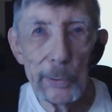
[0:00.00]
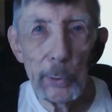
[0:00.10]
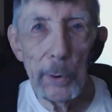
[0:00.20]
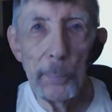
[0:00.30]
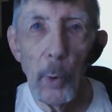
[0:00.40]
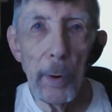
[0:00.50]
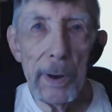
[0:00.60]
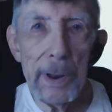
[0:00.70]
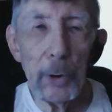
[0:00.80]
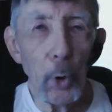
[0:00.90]
Good
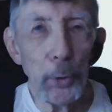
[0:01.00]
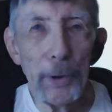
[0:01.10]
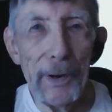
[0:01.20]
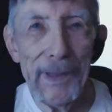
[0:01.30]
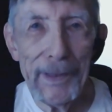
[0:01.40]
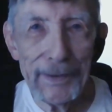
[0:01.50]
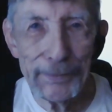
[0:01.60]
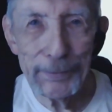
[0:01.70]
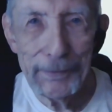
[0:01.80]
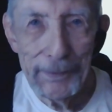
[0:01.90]
morning,
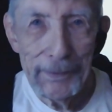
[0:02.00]
Earthlings.